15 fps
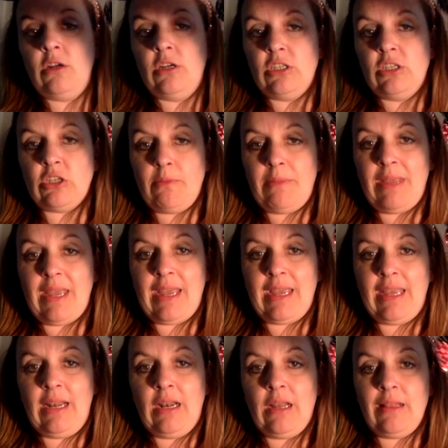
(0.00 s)
so it'll be
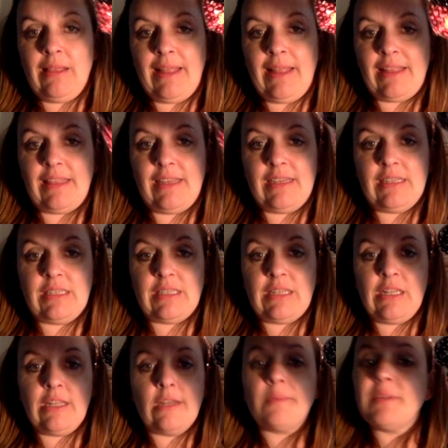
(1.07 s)
hanging like this and
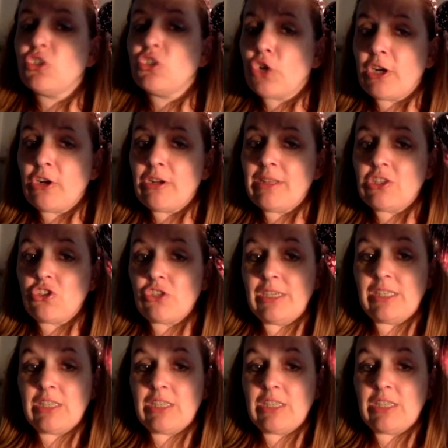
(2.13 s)
a little bit straighter on the tree.